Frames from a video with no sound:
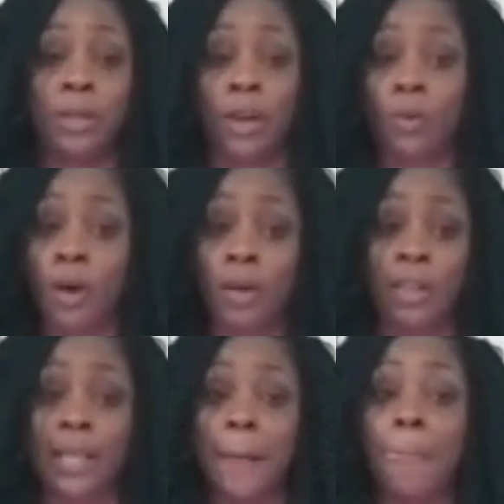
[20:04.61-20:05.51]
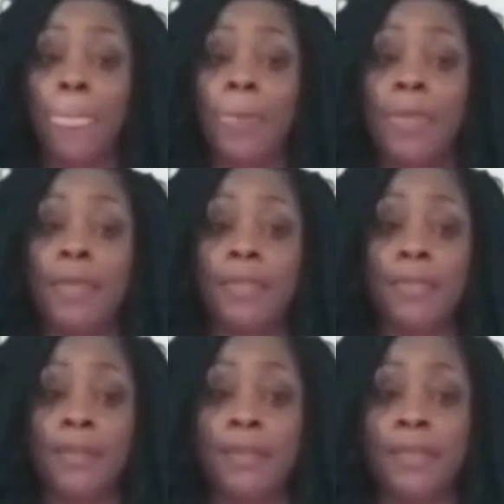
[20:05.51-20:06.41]
don't want
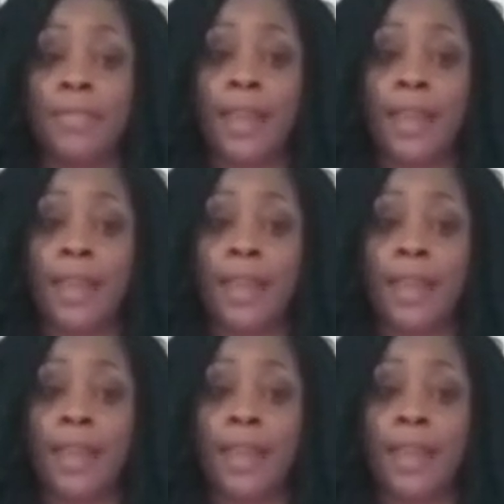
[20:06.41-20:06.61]
it,